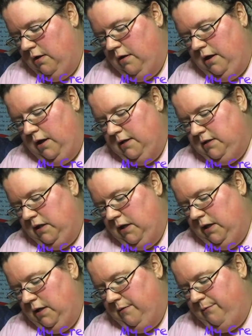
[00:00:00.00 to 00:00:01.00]
Then, as I
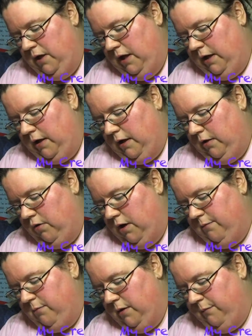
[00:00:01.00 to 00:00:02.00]
headed back, I
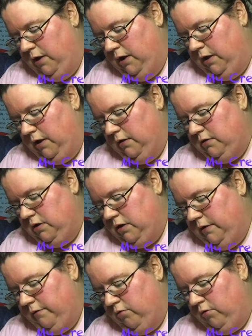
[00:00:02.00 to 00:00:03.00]
grabbed a blanket to
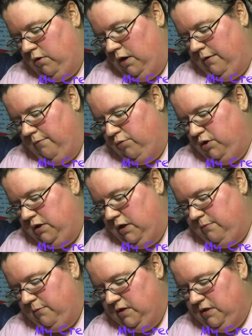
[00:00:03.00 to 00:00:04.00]
cover and
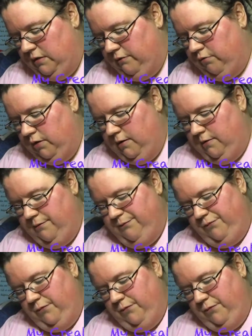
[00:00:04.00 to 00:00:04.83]
protect myself with,